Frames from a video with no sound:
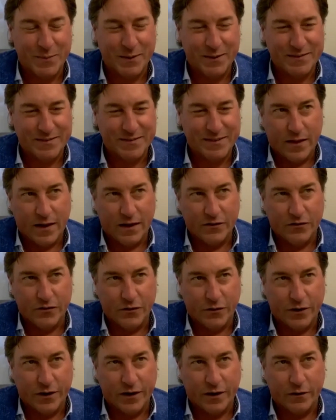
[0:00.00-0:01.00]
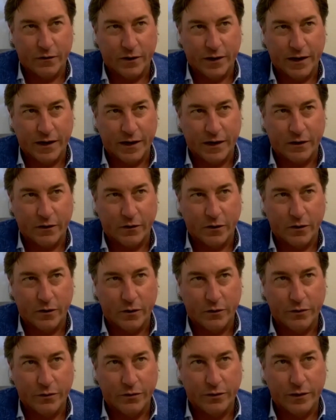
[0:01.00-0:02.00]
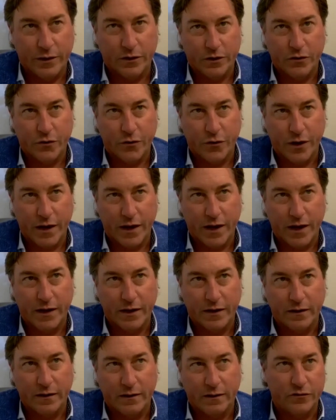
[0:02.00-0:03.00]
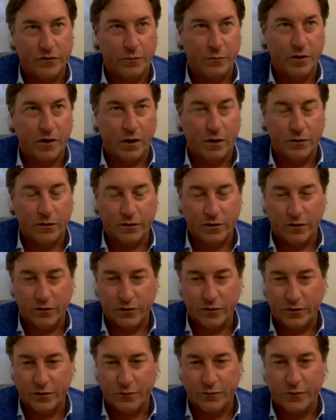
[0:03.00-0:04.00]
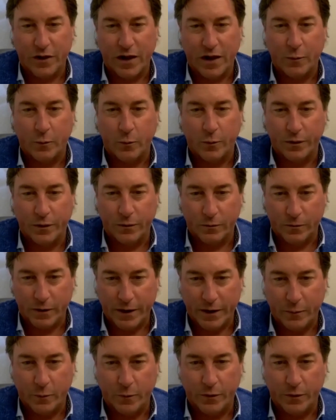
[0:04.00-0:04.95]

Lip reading: But that journey on organic growth create, as Jim Collins calls it, the flywheel, right?